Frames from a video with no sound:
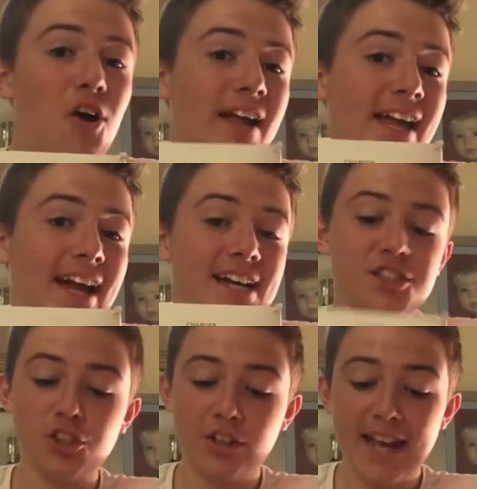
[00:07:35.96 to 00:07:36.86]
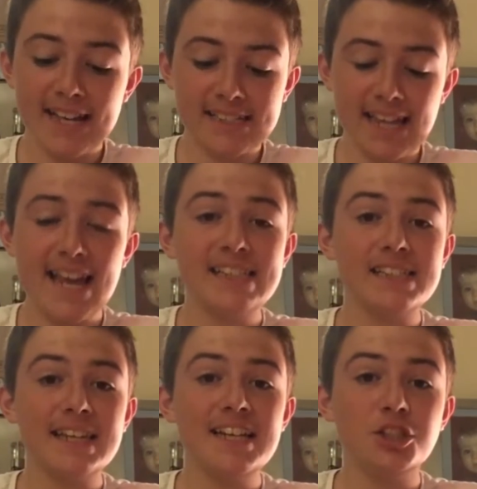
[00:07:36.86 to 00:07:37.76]
Okay guys, so next
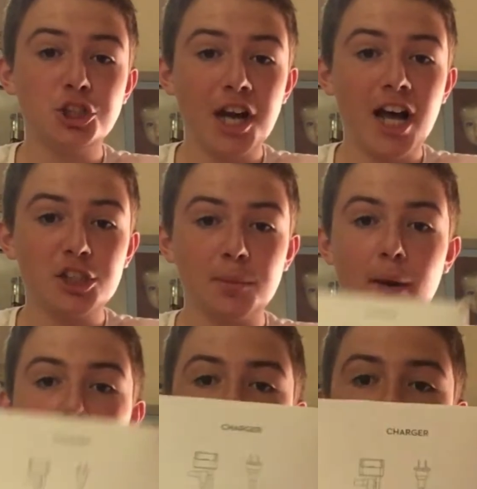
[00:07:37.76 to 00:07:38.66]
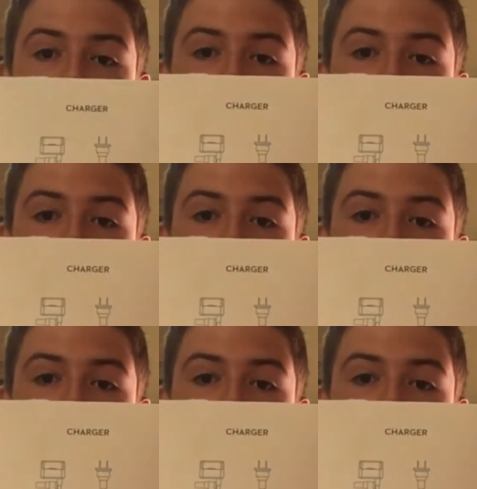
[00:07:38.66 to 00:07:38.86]
is the charger box.